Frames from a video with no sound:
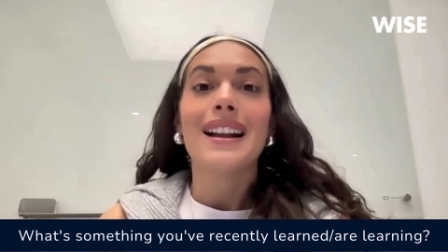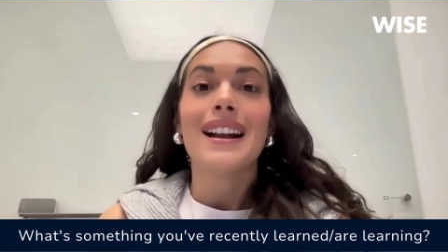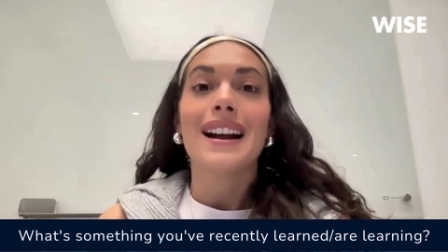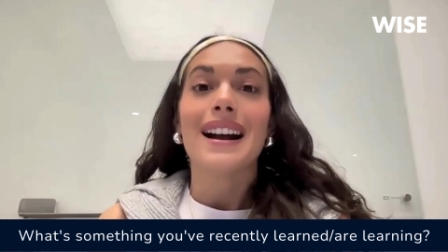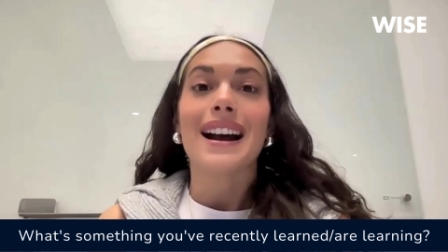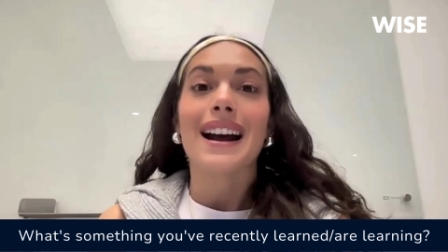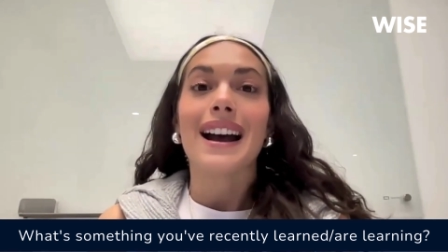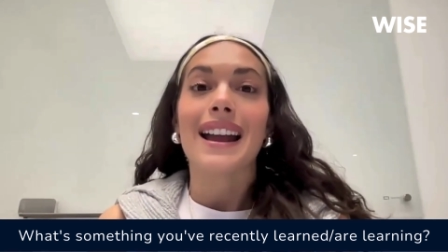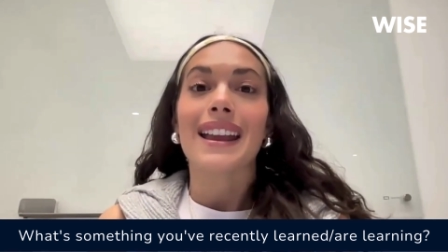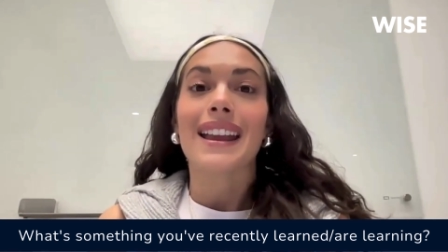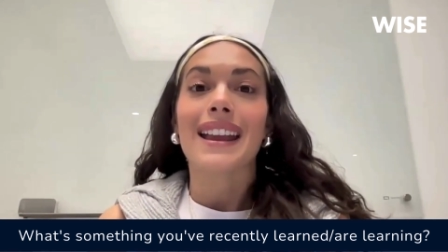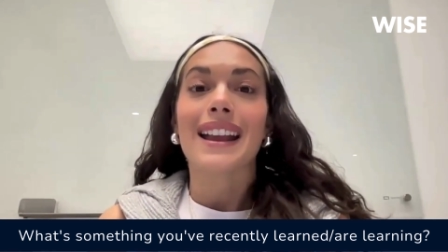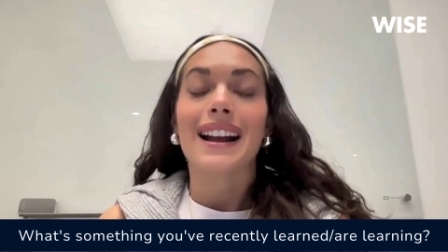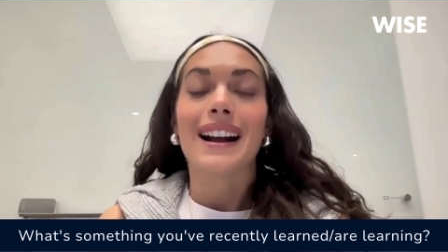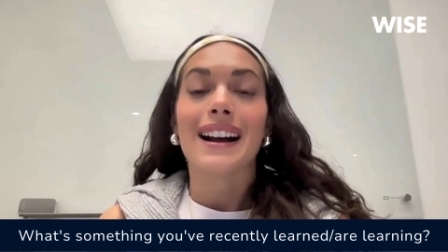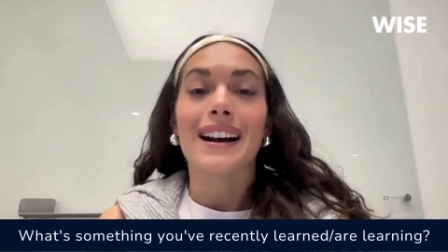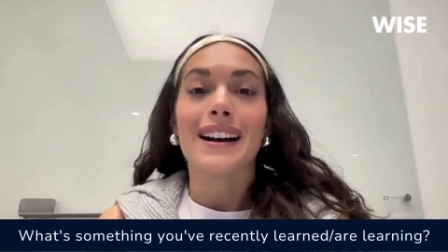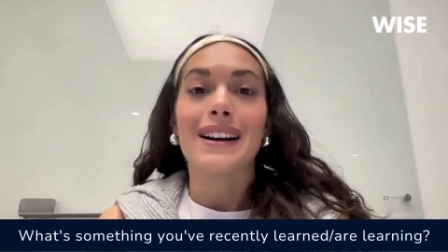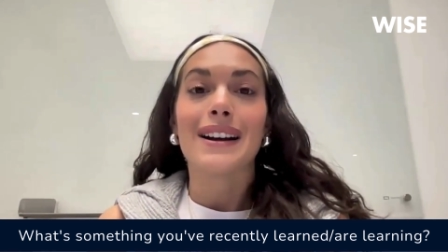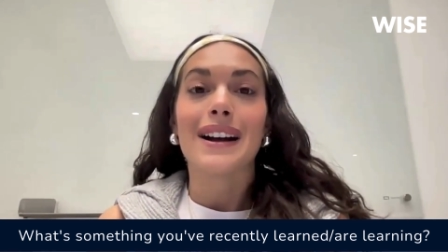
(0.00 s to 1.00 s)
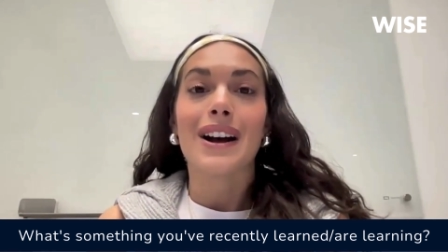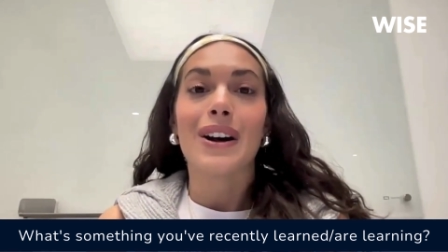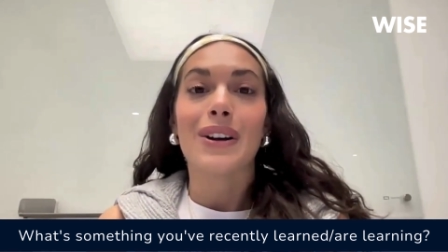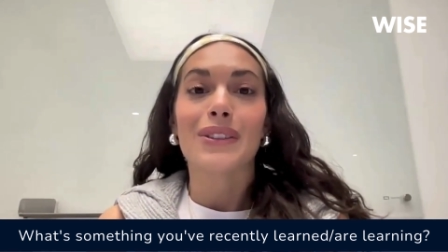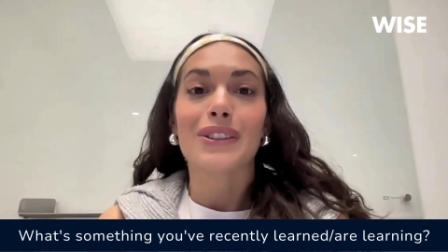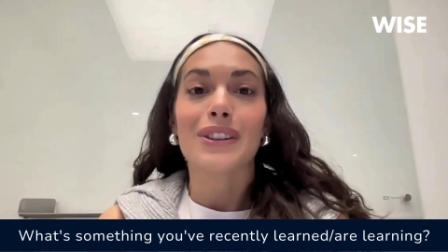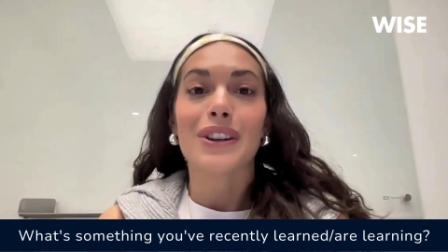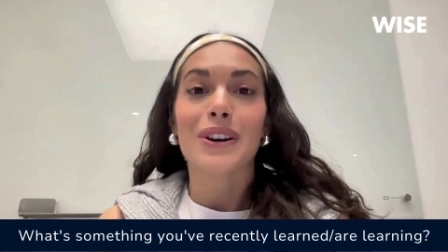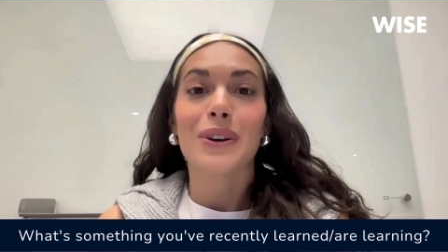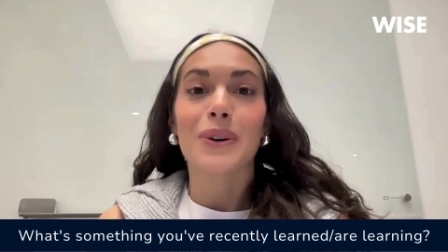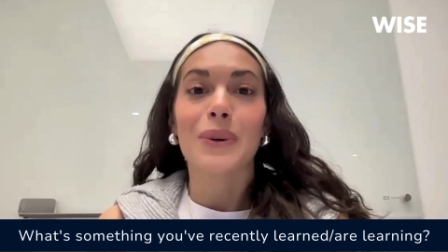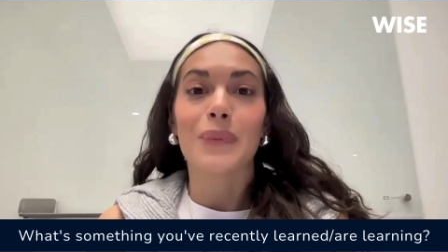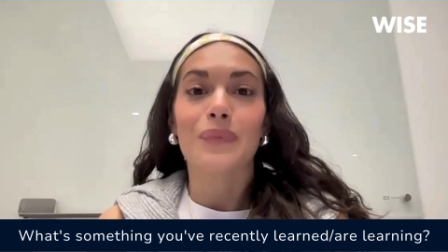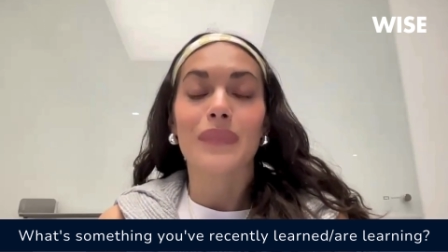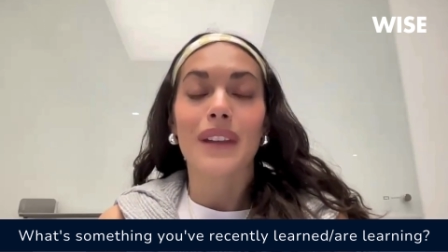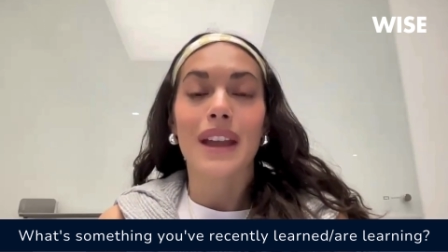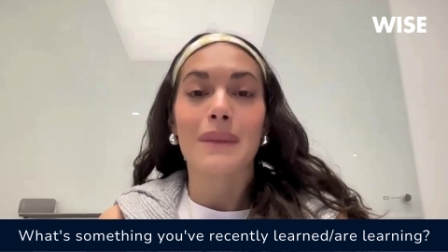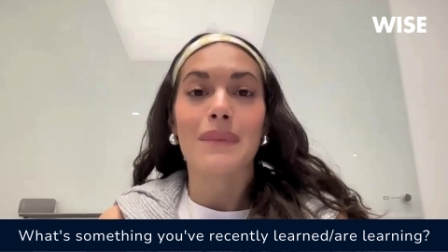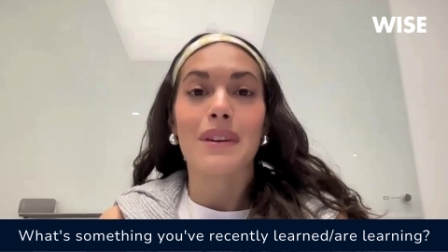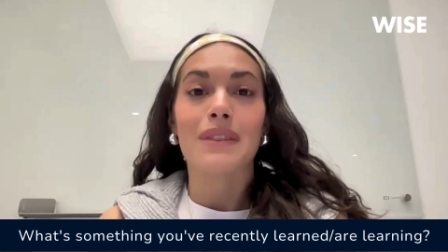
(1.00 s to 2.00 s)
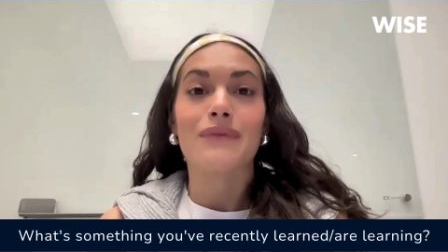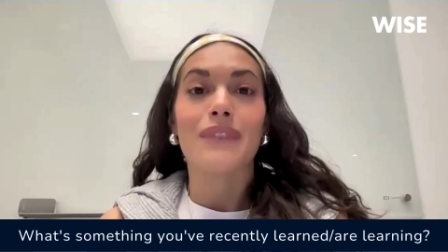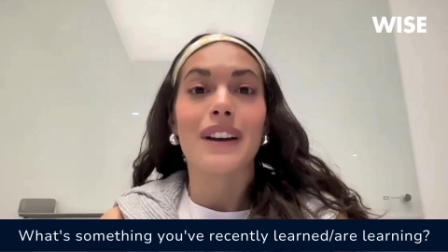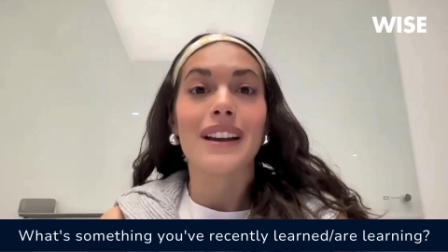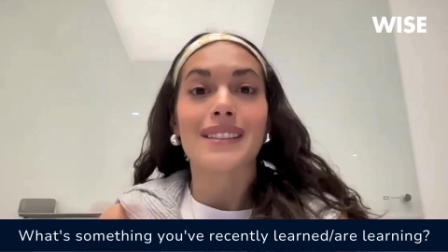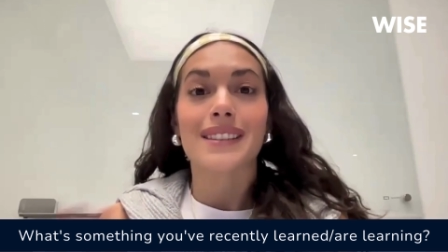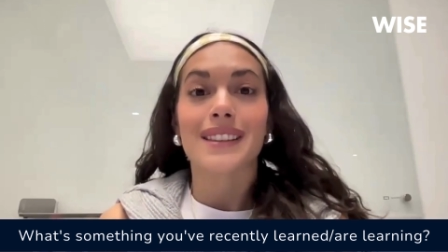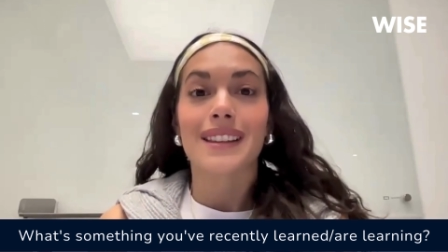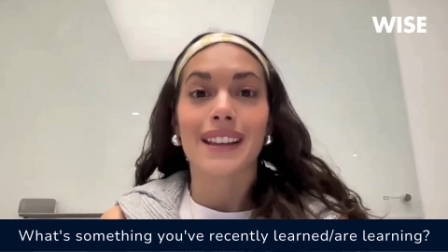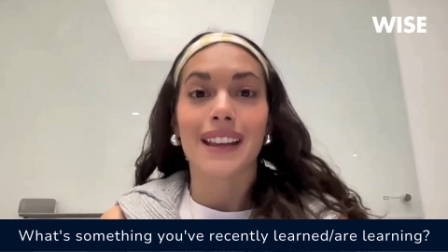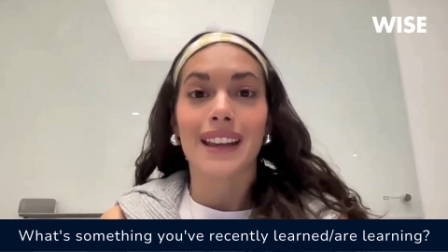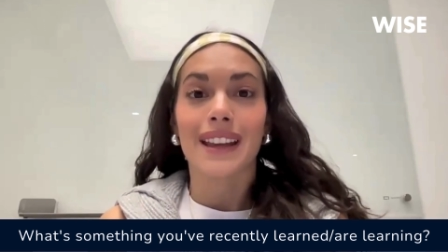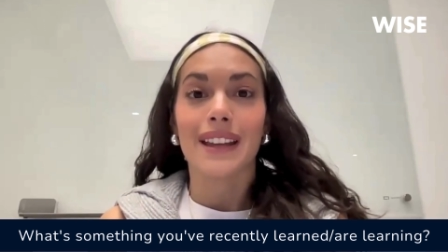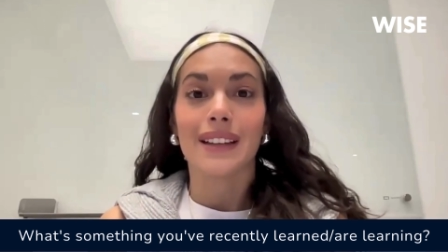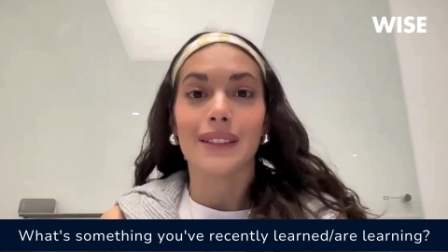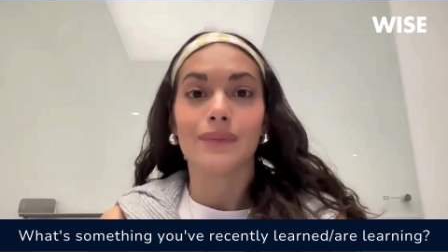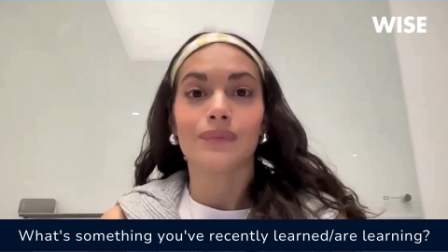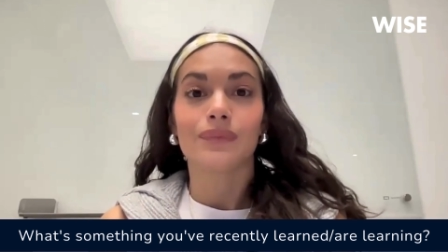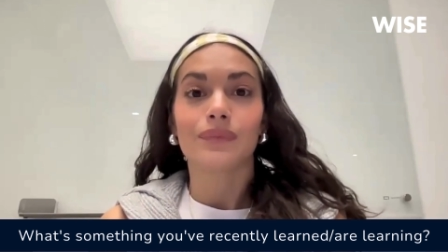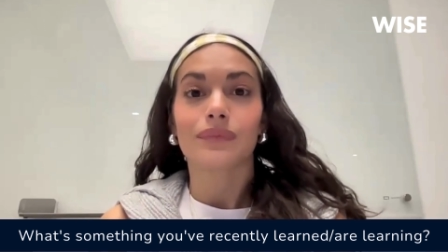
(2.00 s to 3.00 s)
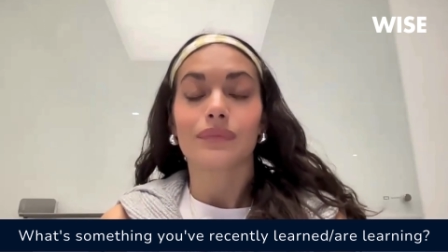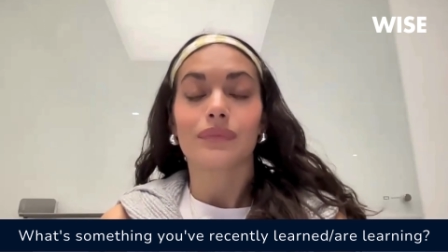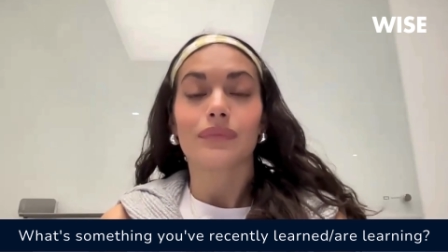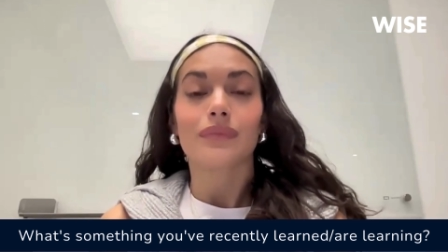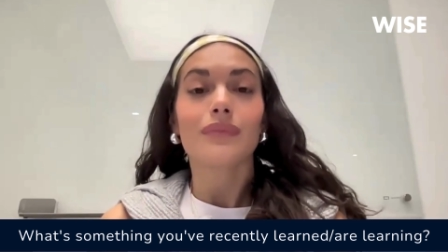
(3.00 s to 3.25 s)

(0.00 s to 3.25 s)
I uh, also am investing in